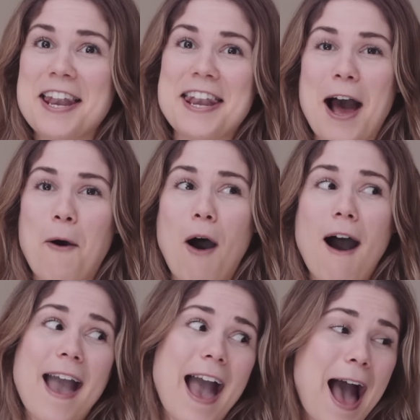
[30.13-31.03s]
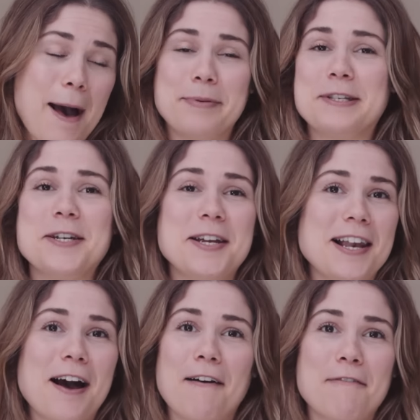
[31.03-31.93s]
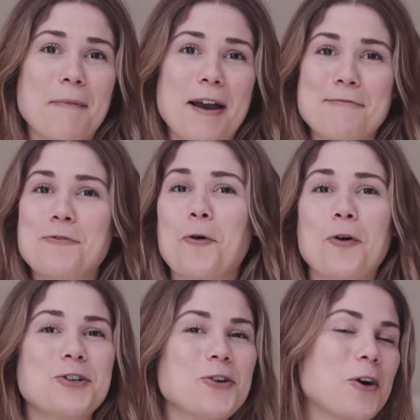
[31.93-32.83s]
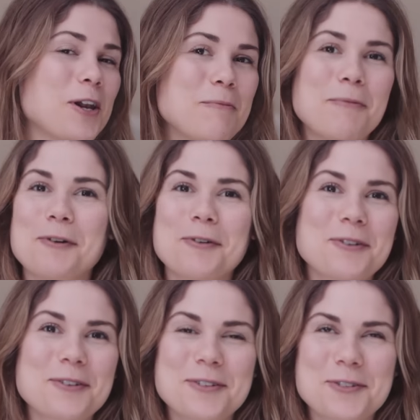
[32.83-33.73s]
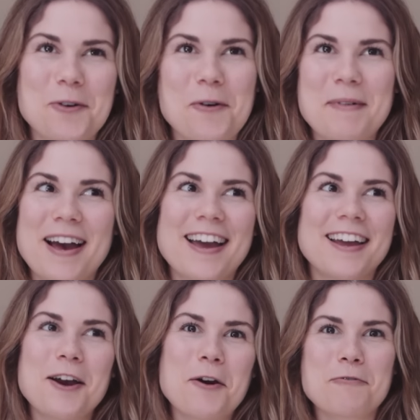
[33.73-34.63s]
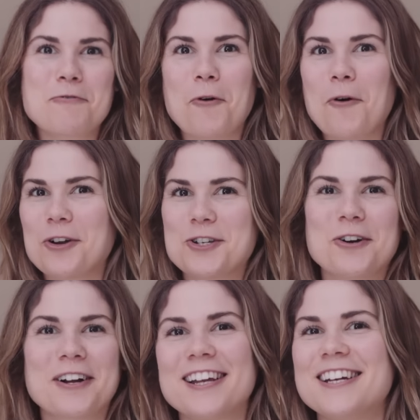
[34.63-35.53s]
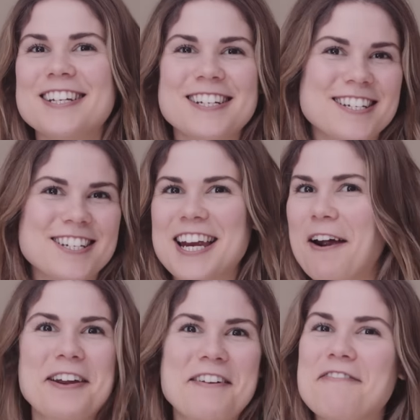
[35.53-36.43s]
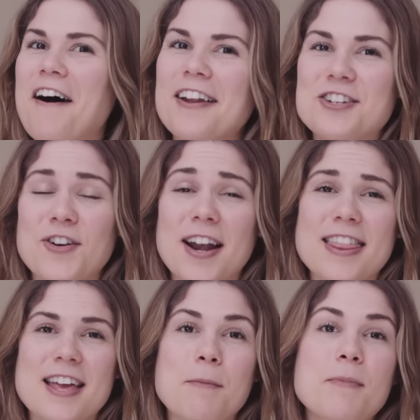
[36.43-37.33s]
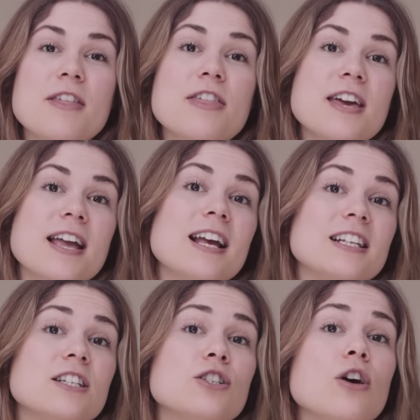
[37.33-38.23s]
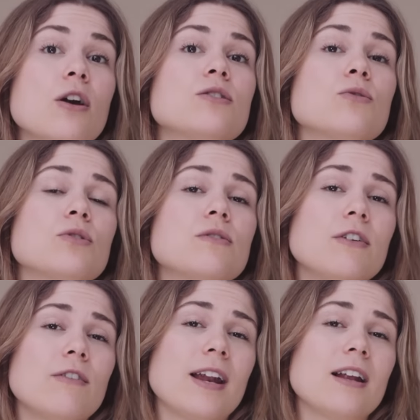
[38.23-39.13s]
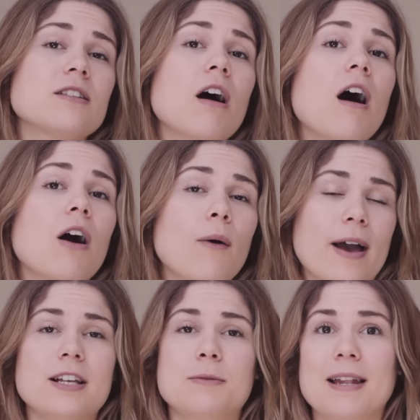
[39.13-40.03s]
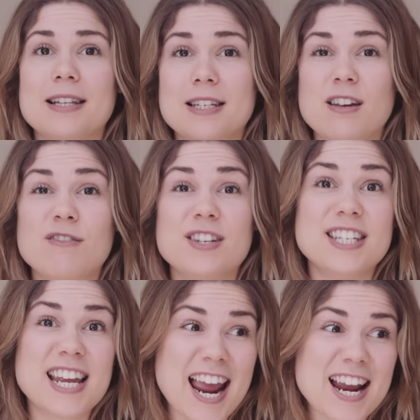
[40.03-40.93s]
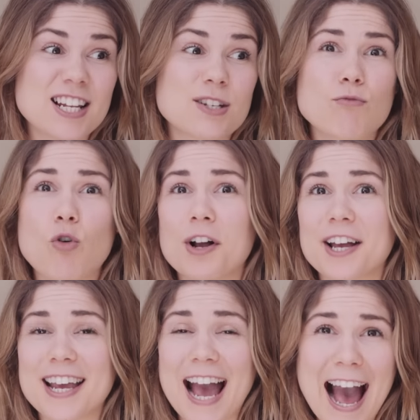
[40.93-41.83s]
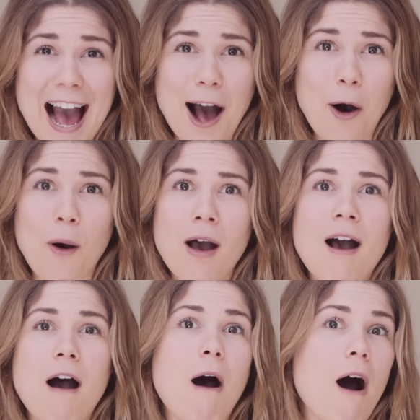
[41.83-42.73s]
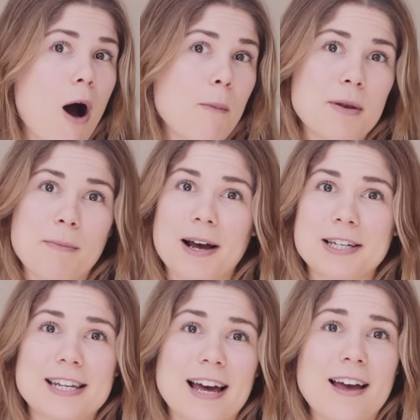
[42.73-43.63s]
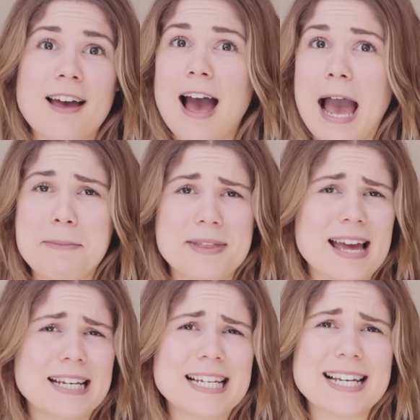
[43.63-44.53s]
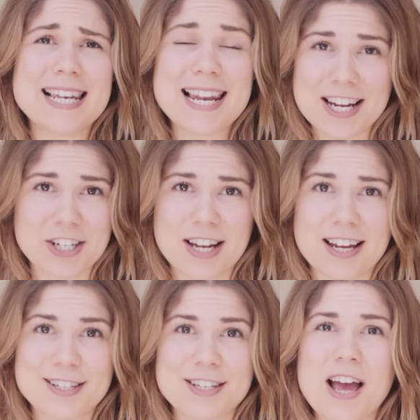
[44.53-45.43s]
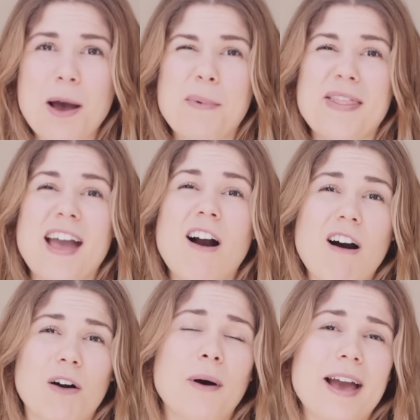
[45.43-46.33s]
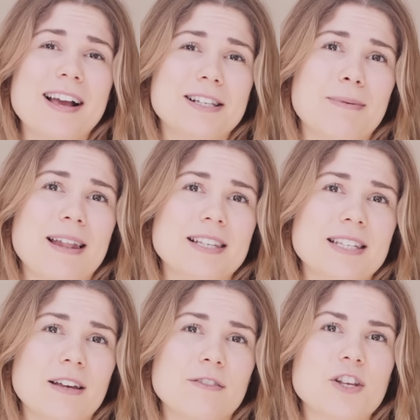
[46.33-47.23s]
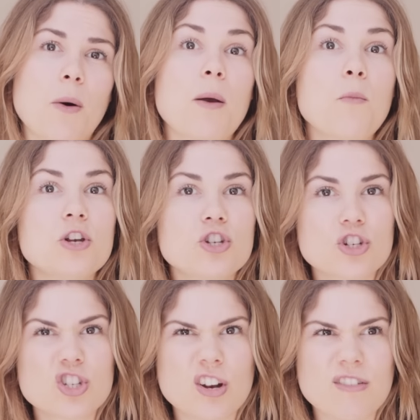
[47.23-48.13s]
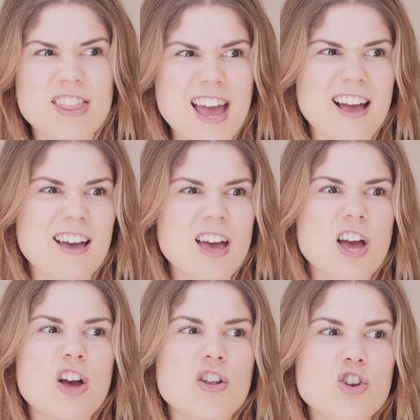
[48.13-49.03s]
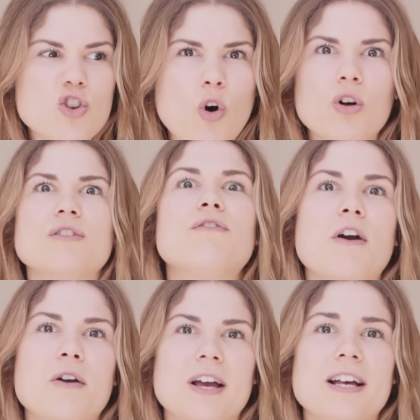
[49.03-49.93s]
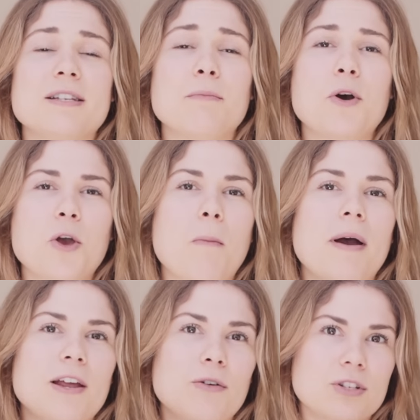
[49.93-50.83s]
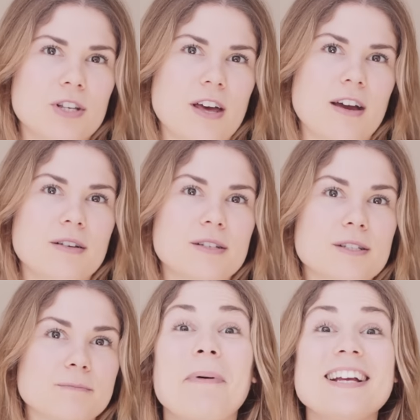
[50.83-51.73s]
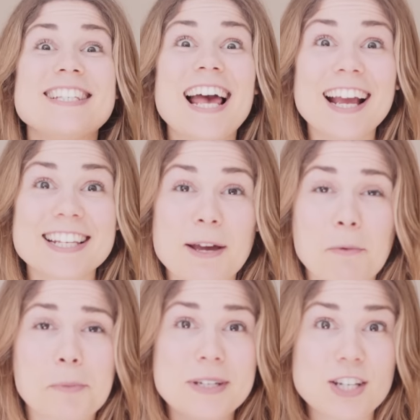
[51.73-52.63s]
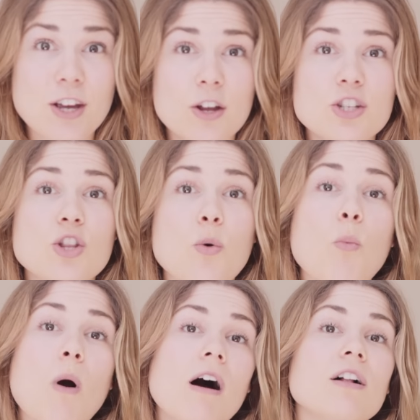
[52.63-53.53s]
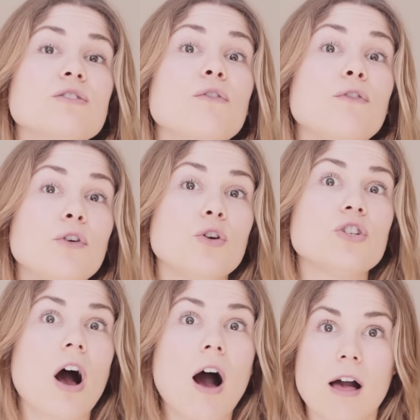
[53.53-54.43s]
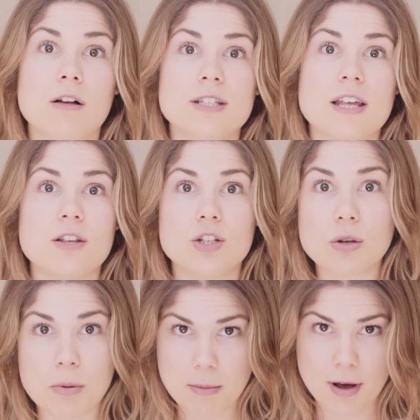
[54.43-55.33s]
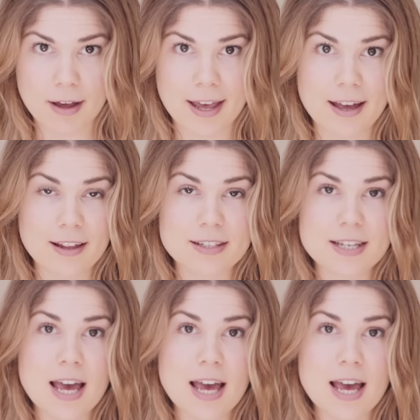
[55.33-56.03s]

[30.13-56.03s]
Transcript: Now, I absolutely love my raw chocolate balls or my raw chocolate cherry fudge or anything, but the thing is those sorts of ingredients are quite expensive. Dates, raw cacao, almond butter, I mean, they're delicious, but they are quite expensive. So I would sort of think not to focus and put your money onto those. My second tip would be to go to the world food aisles in the supermarket.